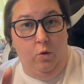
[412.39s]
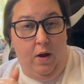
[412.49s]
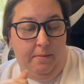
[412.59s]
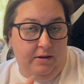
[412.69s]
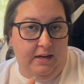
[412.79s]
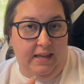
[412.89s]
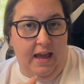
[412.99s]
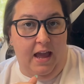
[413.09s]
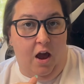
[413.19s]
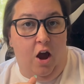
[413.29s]
oh, I'm going to
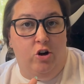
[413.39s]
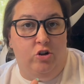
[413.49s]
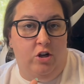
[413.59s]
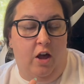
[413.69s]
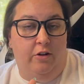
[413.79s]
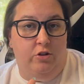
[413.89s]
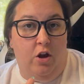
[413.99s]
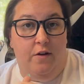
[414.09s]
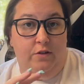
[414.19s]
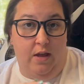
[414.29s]
get $100
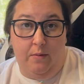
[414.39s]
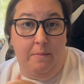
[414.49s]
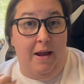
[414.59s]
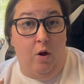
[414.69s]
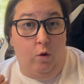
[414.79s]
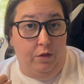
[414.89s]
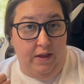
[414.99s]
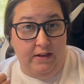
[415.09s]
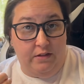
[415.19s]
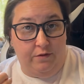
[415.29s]
off so that way my whole
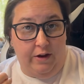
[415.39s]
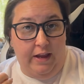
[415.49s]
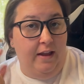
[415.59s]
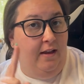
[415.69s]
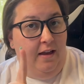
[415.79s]
thing is free.